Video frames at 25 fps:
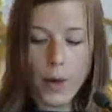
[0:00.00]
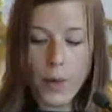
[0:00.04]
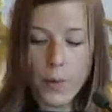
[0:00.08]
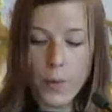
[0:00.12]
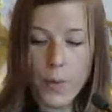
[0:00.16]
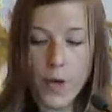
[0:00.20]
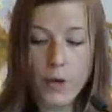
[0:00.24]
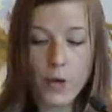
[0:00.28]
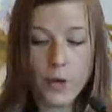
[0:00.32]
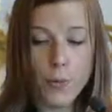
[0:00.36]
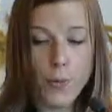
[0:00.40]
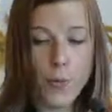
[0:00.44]

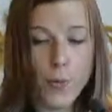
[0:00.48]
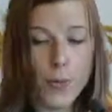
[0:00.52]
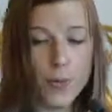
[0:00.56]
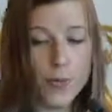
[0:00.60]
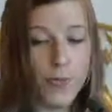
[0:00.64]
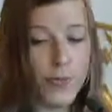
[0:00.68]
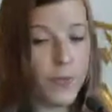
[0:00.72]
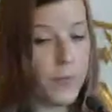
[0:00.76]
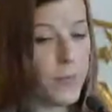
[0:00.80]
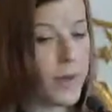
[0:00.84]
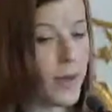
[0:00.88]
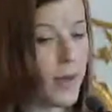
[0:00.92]
When a
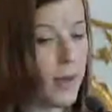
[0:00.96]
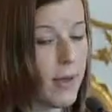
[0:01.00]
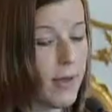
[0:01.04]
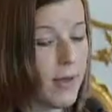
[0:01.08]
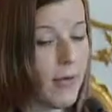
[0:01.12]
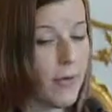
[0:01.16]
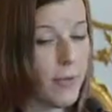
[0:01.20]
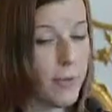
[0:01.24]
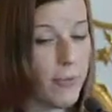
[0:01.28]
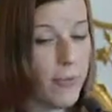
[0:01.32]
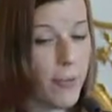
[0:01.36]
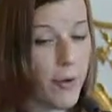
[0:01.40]

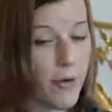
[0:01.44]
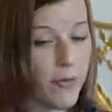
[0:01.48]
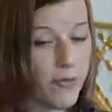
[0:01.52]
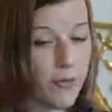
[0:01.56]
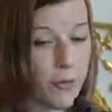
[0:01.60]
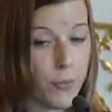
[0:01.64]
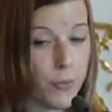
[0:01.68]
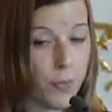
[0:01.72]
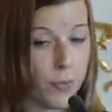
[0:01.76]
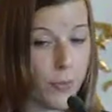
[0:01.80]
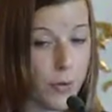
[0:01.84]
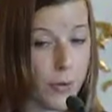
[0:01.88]

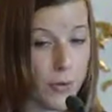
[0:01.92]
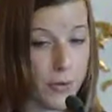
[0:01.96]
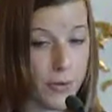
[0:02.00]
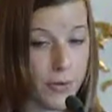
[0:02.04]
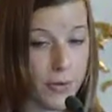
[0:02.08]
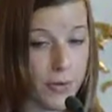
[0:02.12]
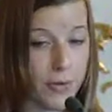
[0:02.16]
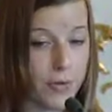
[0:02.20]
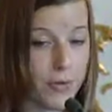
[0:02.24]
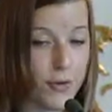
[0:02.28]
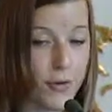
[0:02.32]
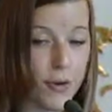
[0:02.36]

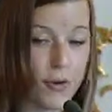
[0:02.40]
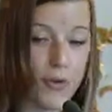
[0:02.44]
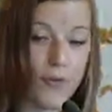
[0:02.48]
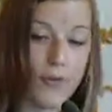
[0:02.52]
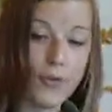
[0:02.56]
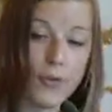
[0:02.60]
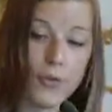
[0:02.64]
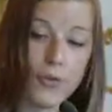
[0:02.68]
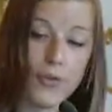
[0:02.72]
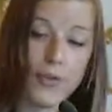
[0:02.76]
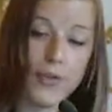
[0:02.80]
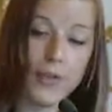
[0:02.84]
perfumer searches
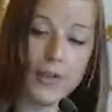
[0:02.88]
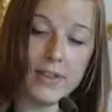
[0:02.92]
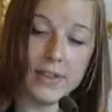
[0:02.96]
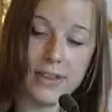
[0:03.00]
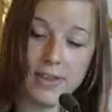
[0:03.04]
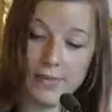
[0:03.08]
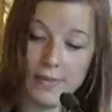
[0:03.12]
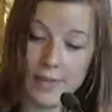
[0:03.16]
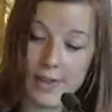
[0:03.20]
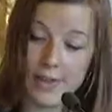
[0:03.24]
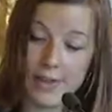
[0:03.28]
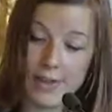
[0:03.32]
for
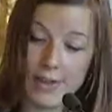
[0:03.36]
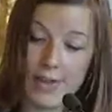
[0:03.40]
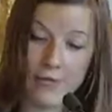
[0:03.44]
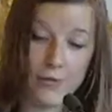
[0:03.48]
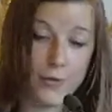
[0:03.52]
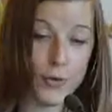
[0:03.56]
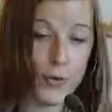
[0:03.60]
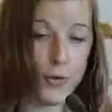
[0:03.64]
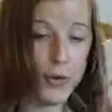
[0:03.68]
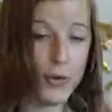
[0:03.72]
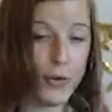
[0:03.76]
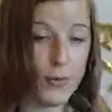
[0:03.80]
creativity
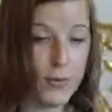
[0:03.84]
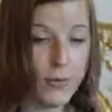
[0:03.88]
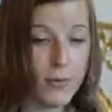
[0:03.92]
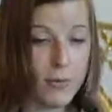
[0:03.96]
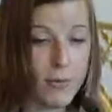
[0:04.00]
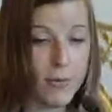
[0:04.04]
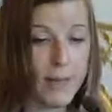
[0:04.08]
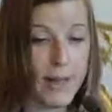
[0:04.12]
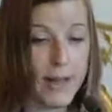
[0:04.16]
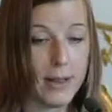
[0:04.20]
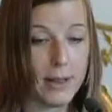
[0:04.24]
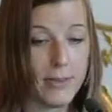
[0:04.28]
for new
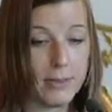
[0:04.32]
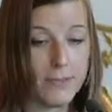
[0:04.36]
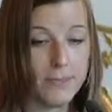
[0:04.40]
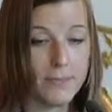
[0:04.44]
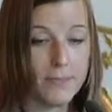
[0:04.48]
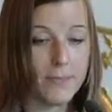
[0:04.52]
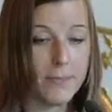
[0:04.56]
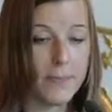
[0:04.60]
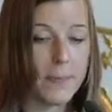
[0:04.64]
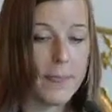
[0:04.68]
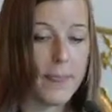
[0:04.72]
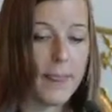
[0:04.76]
smell,
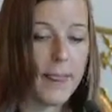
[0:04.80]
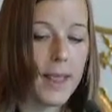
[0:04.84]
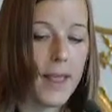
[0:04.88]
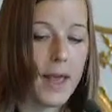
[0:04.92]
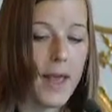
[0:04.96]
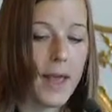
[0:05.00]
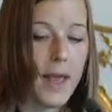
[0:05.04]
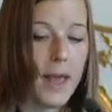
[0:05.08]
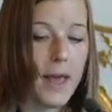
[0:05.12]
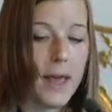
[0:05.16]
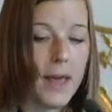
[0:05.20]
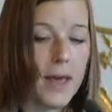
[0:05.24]

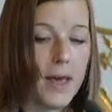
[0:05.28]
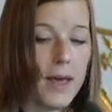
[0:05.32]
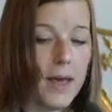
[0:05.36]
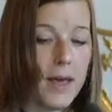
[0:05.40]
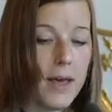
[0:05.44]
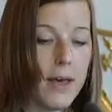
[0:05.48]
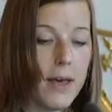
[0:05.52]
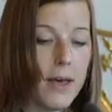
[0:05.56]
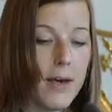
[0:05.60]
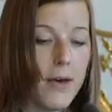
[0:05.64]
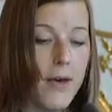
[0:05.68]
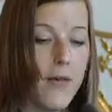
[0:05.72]

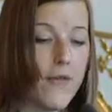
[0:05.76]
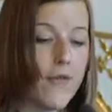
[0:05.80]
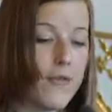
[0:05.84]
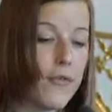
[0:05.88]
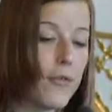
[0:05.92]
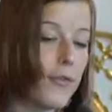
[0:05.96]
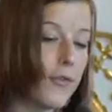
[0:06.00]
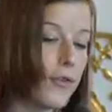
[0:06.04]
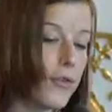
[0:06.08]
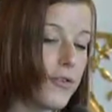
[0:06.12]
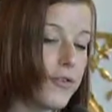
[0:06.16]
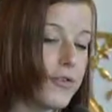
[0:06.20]
of
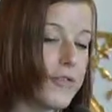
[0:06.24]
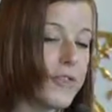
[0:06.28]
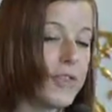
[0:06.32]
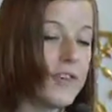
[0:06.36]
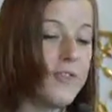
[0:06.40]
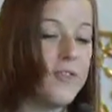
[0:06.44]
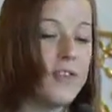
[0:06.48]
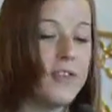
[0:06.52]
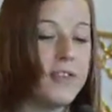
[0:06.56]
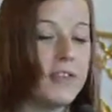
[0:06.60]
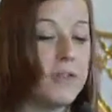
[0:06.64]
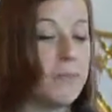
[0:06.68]
course,
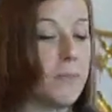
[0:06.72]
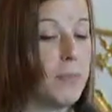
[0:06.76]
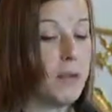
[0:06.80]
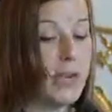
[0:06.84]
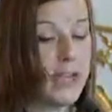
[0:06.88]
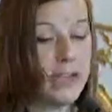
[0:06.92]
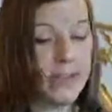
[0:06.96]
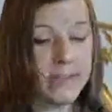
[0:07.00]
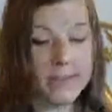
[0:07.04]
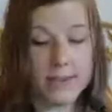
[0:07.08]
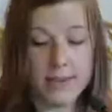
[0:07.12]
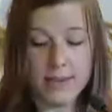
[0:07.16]
he visits
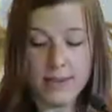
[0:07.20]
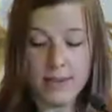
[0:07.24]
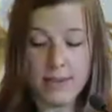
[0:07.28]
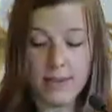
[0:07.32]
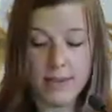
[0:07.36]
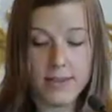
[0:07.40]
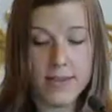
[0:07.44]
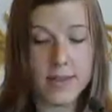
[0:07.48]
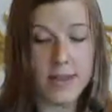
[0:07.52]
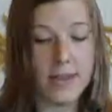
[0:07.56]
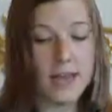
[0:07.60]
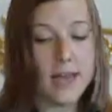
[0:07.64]

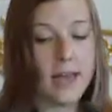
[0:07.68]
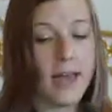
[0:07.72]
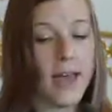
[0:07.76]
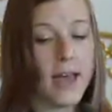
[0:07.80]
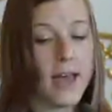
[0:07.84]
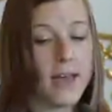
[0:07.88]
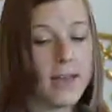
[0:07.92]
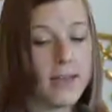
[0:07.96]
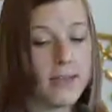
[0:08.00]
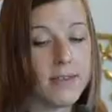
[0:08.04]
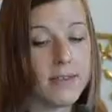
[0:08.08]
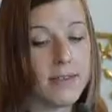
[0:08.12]
places, he
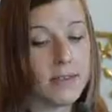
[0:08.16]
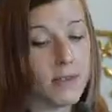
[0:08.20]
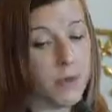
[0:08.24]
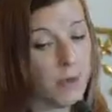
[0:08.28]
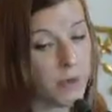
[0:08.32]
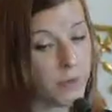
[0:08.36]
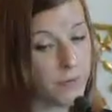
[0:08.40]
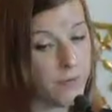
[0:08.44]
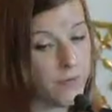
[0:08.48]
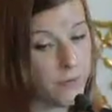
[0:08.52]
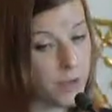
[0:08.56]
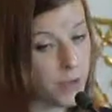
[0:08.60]
has his
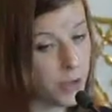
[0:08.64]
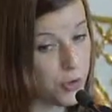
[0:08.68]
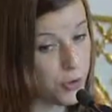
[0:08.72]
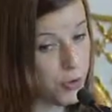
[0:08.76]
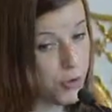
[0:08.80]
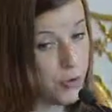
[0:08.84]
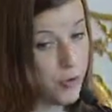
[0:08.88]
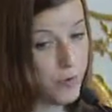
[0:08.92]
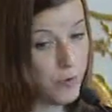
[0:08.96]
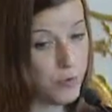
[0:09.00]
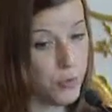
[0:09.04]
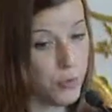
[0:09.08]
own
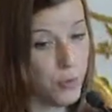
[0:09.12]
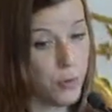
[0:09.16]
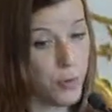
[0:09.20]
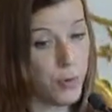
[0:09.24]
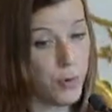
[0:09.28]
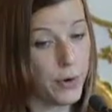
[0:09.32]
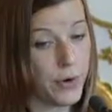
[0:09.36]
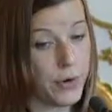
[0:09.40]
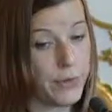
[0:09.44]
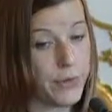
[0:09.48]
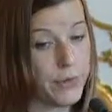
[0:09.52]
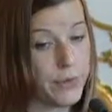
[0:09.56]
vision of the
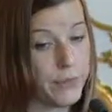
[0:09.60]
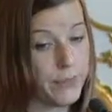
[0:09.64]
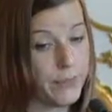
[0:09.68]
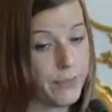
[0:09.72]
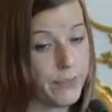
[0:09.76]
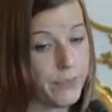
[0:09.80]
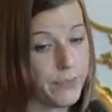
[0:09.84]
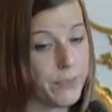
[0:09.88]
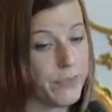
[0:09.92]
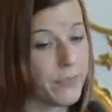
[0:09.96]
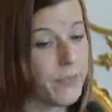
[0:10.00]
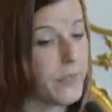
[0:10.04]
world,
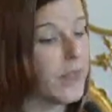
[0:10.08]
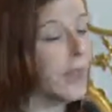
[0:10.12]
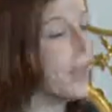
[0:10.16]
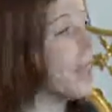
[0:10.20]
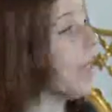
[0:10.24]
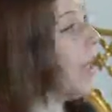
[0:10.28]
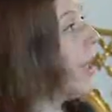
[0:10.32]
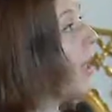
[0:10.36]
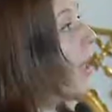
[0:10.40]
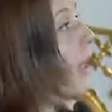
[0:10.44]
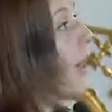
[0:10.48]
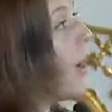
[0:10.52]

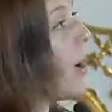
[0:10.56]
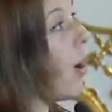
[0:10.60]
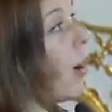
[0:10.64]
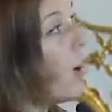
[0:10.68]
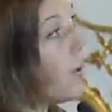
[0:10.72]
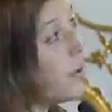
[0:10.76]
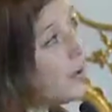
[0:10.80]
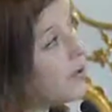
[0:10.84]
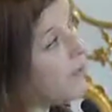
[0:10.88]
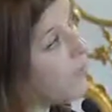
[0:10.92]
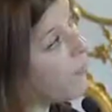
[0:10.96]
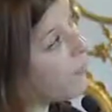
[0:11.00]

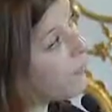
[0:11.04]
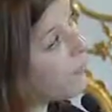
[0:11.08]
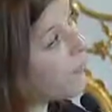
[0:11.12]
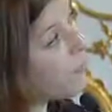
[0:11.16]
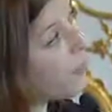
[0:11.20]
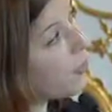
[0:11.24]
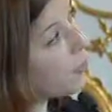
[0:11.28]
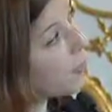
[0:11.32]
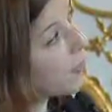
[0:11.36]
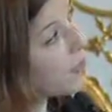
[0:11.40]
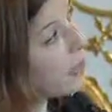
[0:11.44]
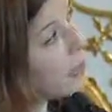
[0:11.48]
or he
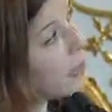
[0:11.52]
falls